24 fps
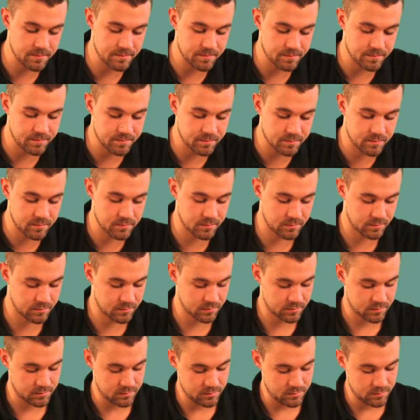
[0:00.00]

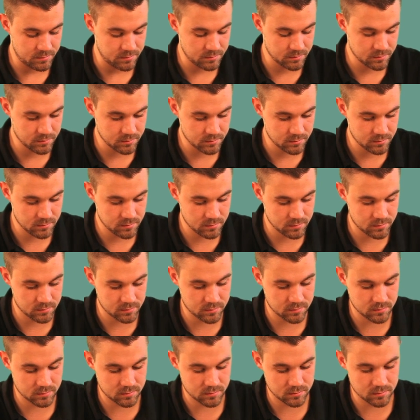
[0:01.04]

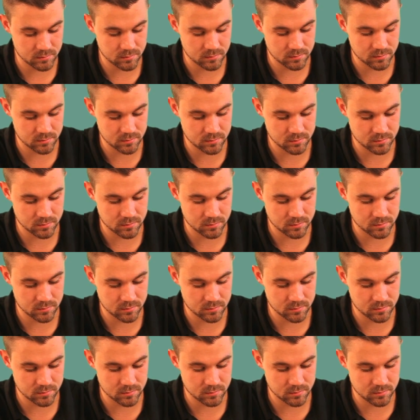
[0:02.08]
(silence)